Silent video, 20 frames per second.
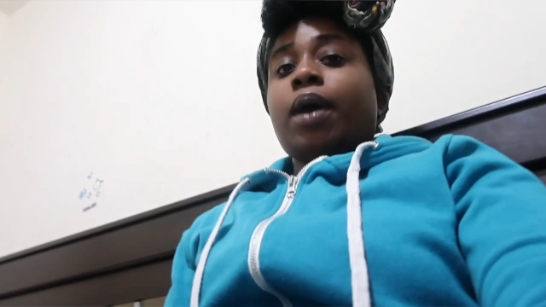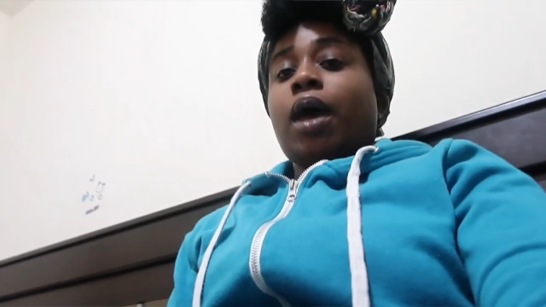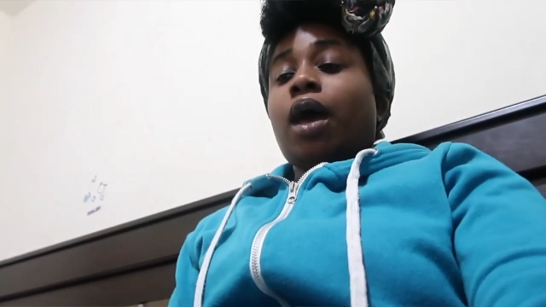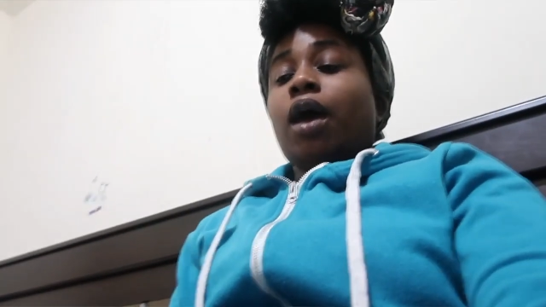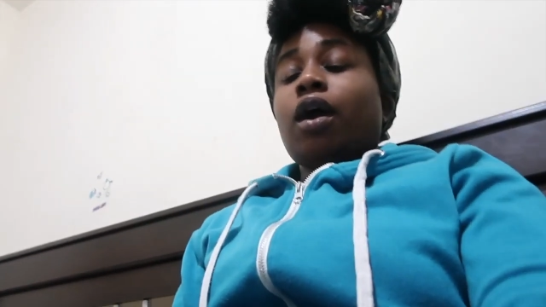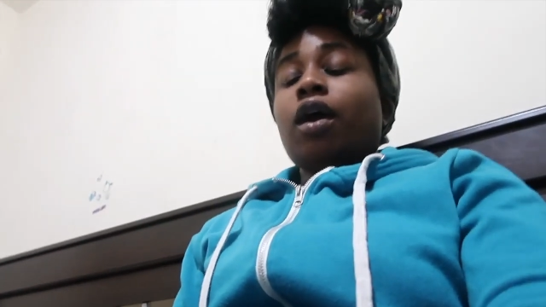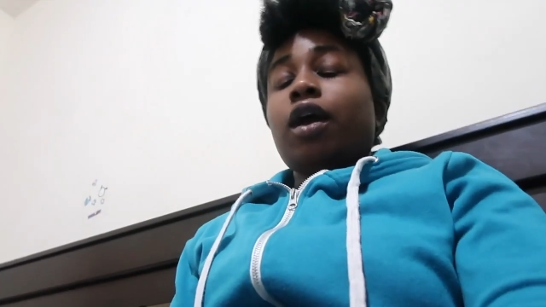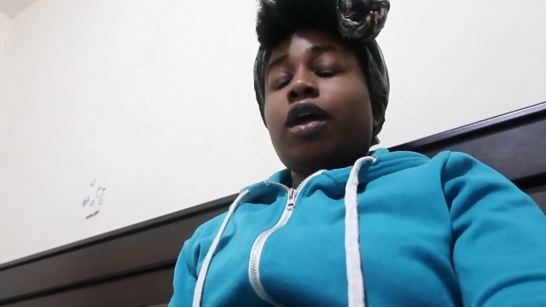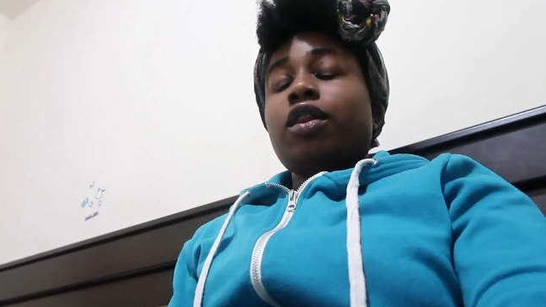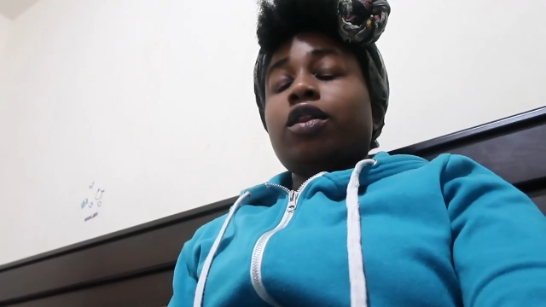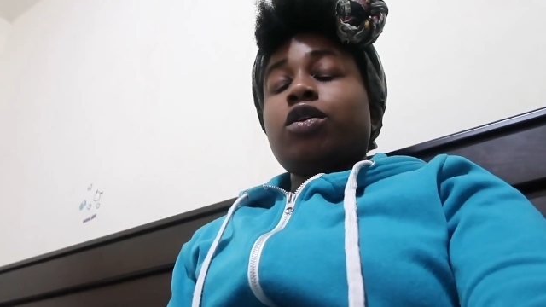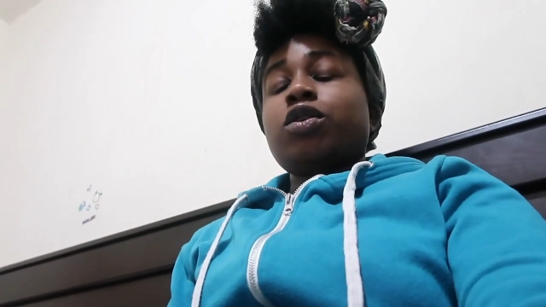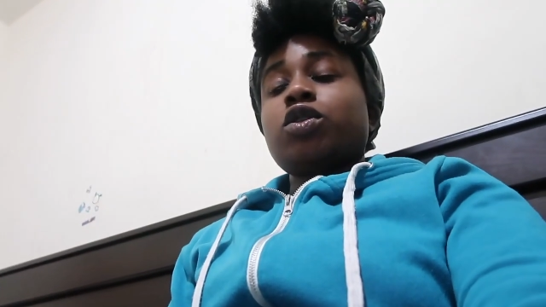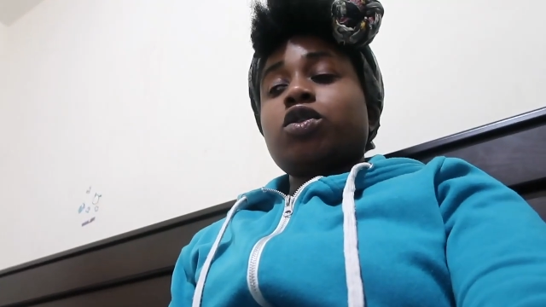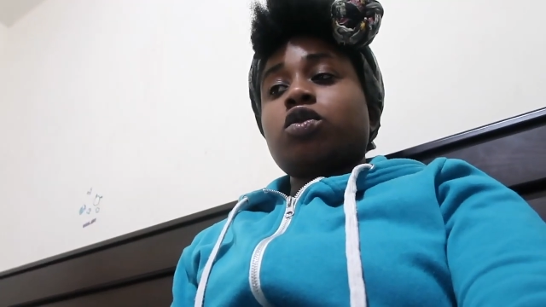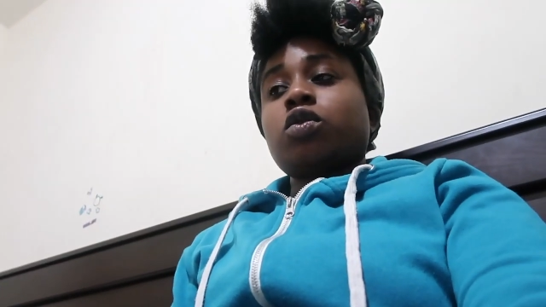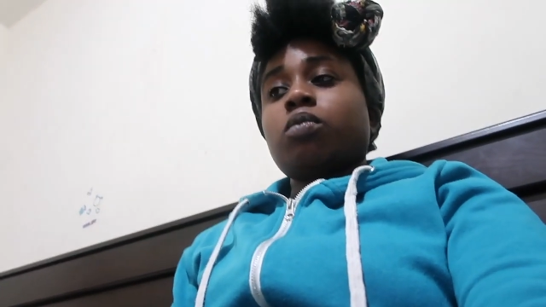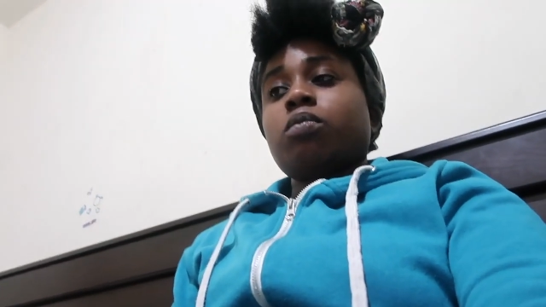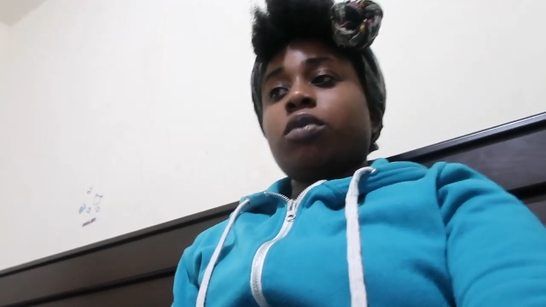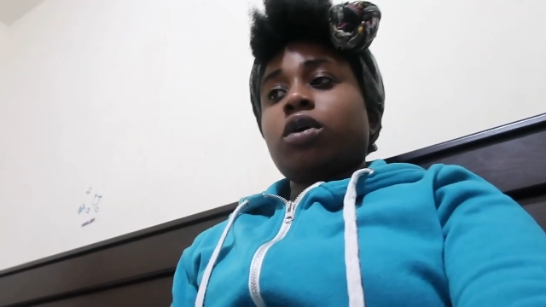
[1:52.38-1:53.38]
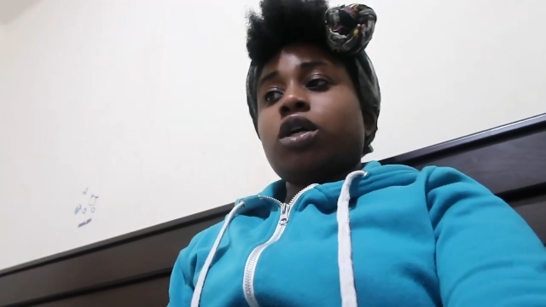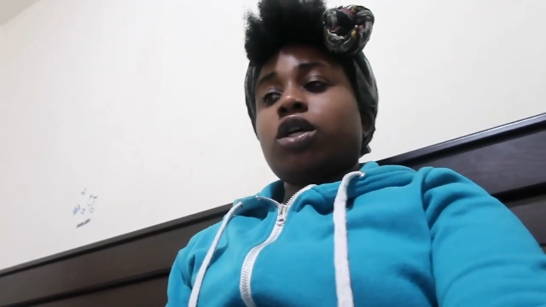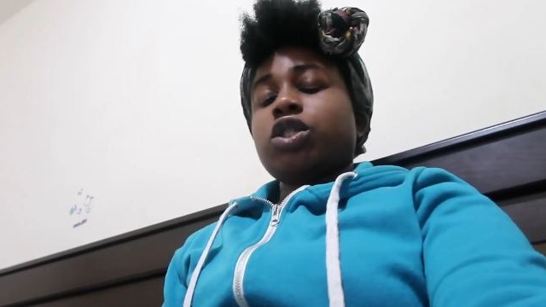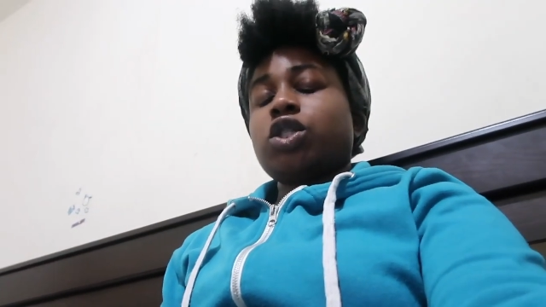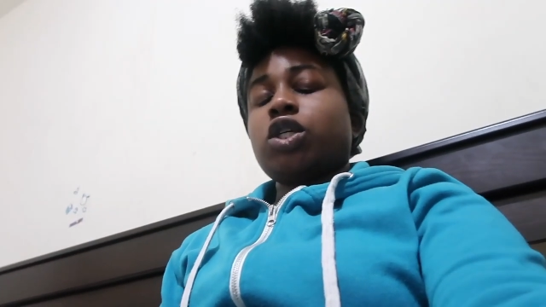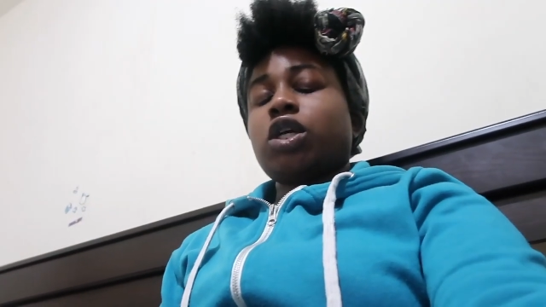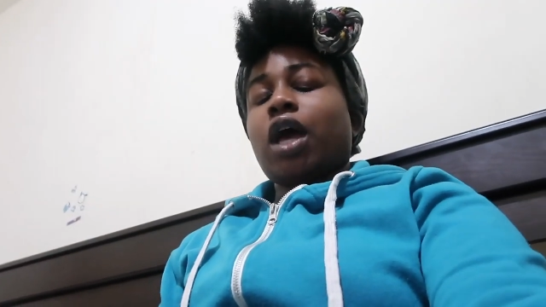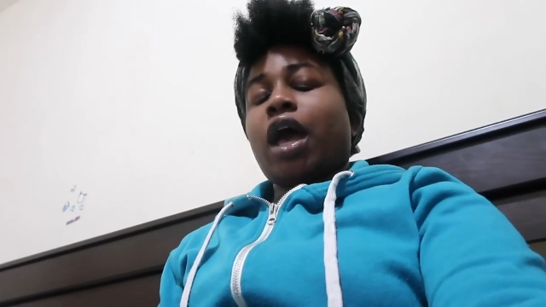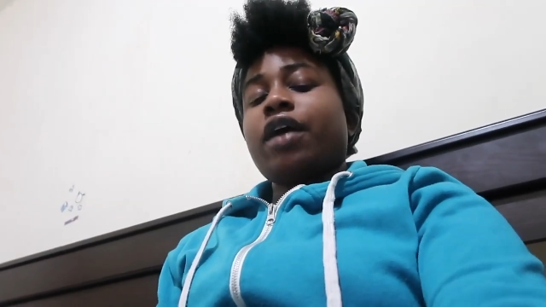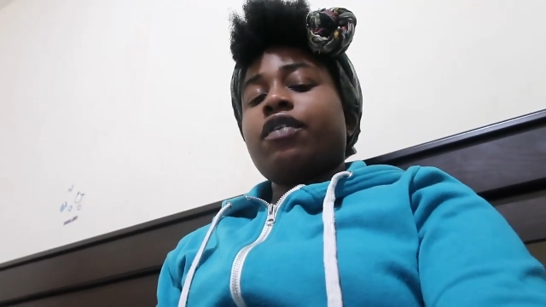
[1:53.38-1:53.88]
back. I learned so
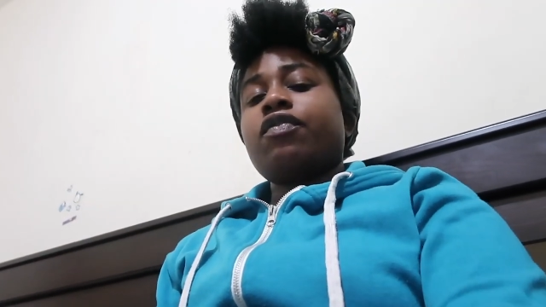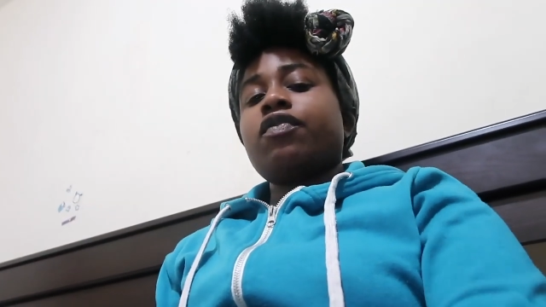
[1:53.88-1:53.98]
much. I